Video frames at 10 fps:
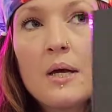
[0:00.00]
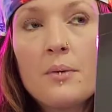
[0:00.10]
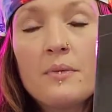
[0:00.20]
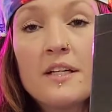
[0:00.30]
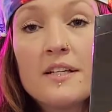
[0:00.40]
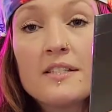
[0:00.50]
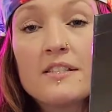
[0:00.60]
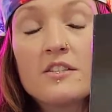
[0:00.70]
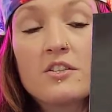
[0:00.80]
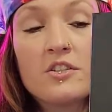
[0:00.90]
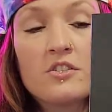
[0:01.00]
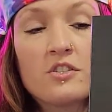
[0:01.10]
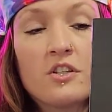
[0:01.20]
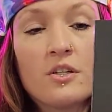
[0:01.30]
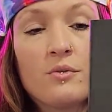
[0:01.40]
Because there's a
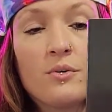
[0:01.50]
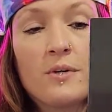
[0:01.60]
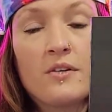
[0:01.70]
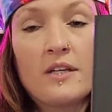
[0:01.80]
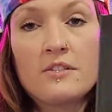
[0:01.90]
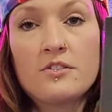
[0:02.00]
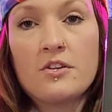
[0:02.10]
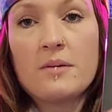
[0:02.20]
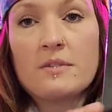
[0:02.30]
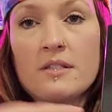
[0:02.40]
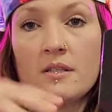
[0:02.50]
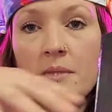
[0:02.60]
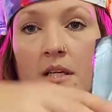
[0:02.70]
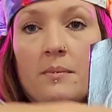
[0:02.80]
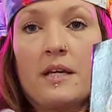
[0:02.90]
dirty rumor that Scream is going to
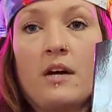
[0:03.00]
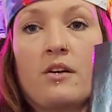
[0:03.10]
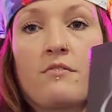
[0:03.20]
be coming out on